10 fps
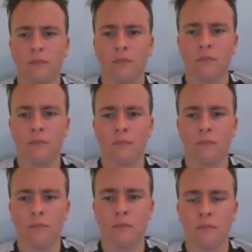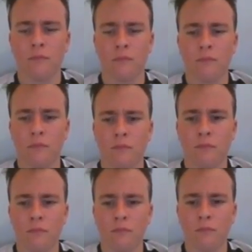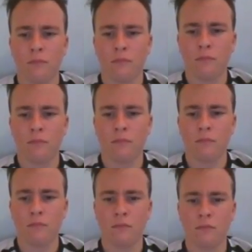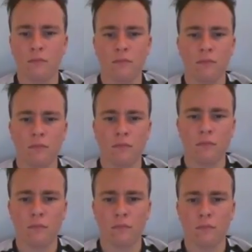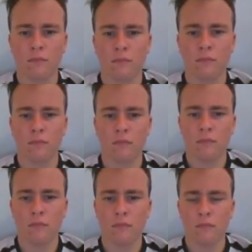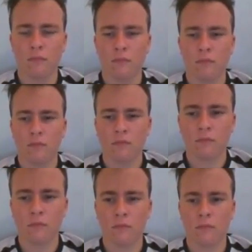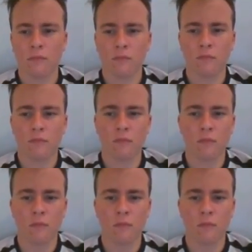This person isn't speaking.